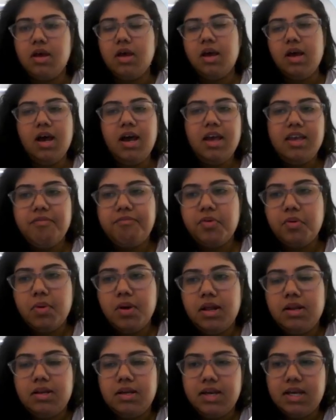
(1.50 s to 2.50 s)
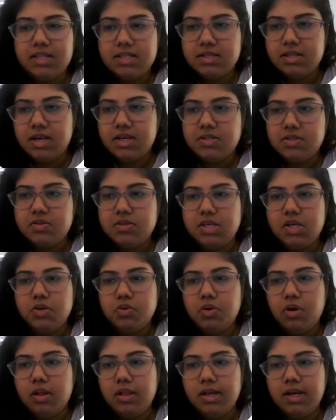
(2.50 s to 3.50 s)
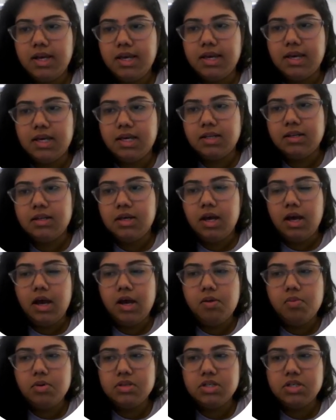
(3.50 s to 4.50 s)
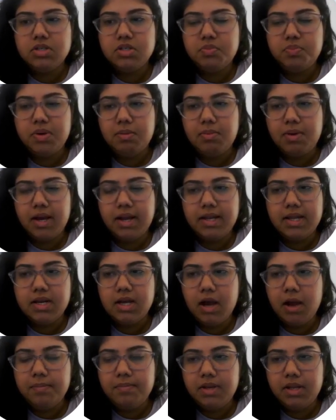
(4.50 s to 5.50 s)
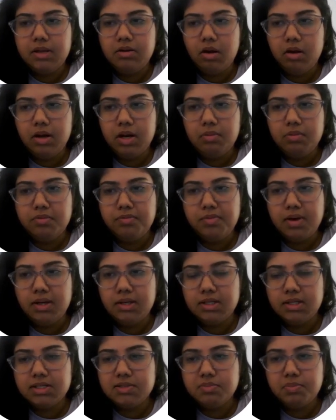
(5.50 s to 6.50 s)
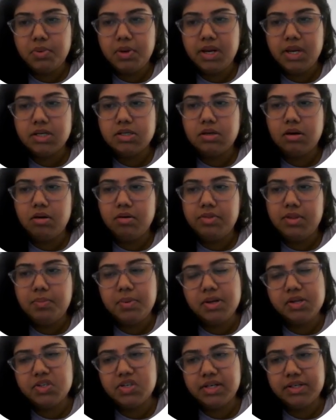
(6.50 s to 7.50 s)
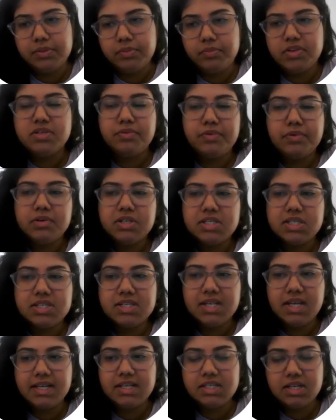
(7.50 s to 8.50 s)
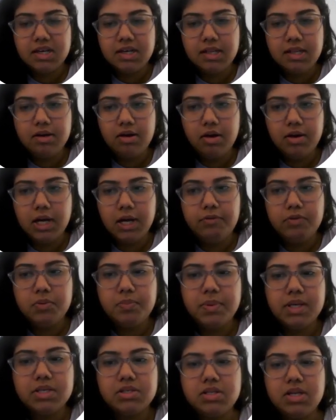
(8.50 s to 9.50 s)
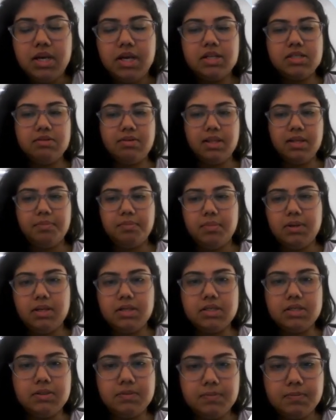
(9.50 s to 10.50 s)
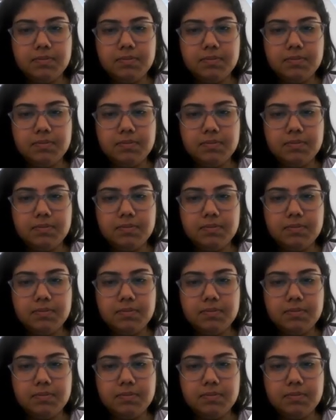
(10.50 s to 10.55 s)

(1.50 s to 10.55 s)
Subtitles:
Hi everyone, it's nice to see you all again. I wanted to provide an update on our final sprint of the project, which focuses entirely on our pitch deck development.